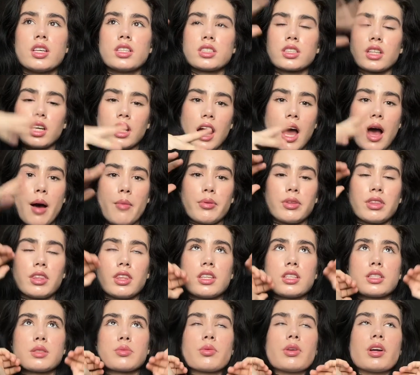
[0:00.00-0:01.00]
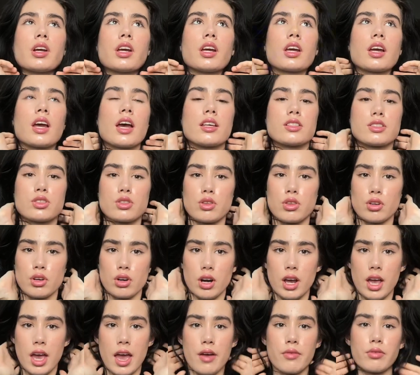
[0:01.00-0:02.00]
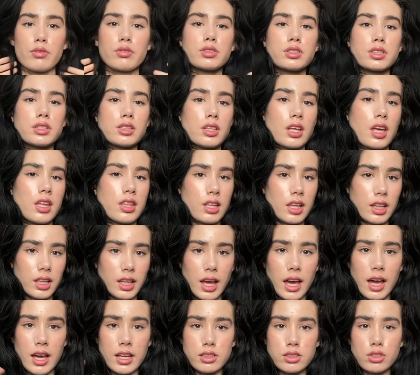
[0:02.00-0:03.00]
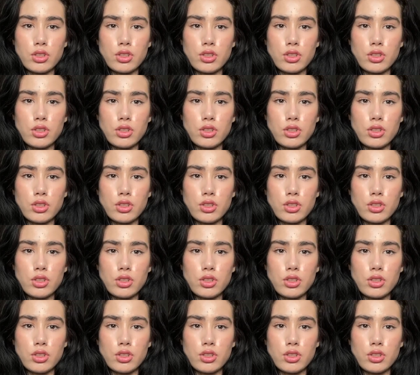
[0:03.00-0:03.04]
It's gonna happen in the spring, and so everyone in the land,